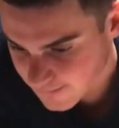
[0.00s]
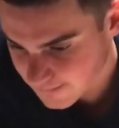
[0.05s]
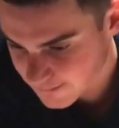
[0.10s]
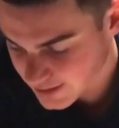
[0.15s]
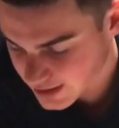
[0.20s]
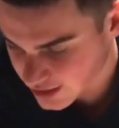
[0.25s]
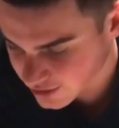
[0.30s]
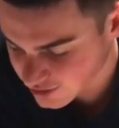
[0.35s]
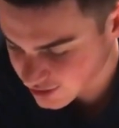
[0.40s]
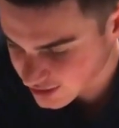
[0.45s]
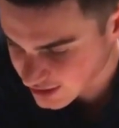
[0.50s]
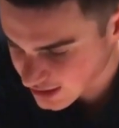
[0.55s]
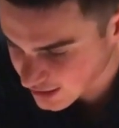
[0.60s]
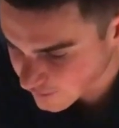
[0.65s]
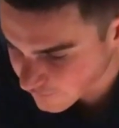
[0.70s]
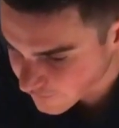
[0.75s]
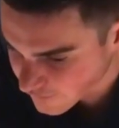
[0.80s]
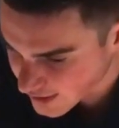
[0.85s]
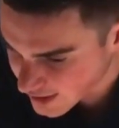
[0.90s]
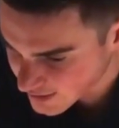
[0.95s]
And I'll just kind
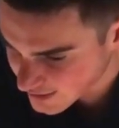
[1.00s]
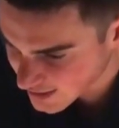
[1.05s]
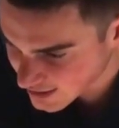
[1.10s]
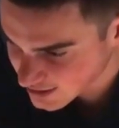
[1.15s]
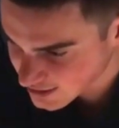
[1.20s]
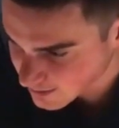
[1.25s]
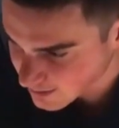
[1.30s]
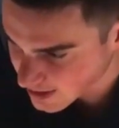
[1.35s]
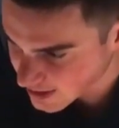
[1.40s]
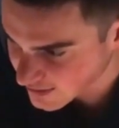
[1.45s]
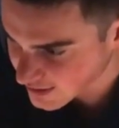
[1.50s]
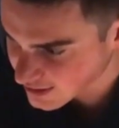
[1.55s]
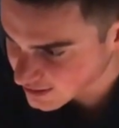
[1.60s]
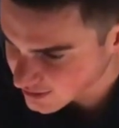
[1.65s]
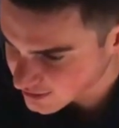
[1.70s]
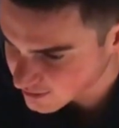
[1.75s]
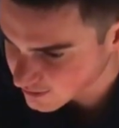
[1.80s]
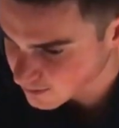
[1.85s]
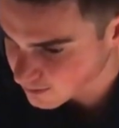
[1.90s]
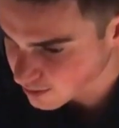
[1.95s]
of find that spot
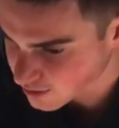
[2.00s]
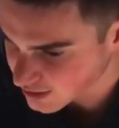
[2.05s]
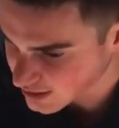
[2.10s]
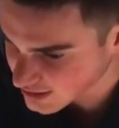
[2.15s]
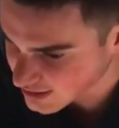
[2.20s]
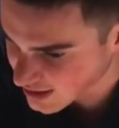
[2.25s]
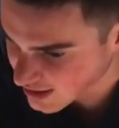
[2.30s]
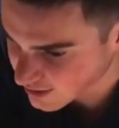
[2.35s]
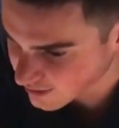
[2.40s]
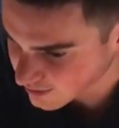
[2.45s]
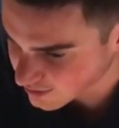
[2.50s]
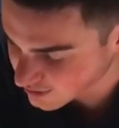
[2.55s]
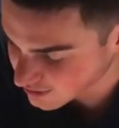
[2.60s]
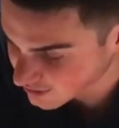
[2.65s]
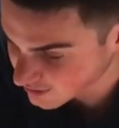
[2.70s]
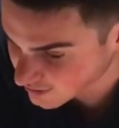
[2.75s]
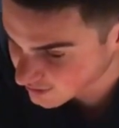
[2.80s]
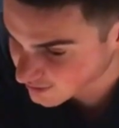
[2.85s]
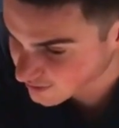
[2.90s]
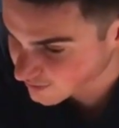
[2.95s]
that's pretty tight, which
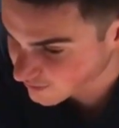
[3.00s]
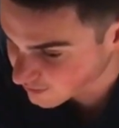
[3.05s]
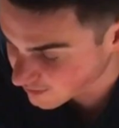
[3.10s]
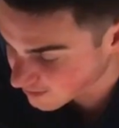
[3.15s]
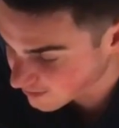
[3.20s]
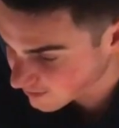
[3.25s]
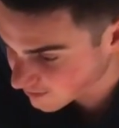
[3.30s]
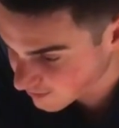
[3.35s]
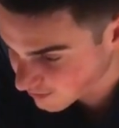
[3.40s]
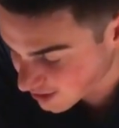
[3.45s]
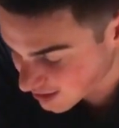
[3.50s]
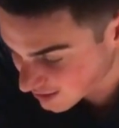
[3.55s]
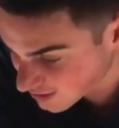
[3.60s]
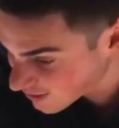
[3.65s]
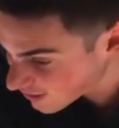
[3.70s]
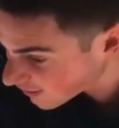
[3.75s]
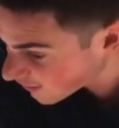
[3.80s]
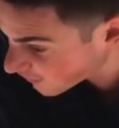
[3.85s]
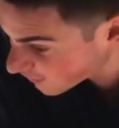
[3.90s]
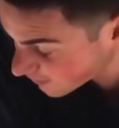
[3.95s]
is right
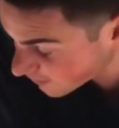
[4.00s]
there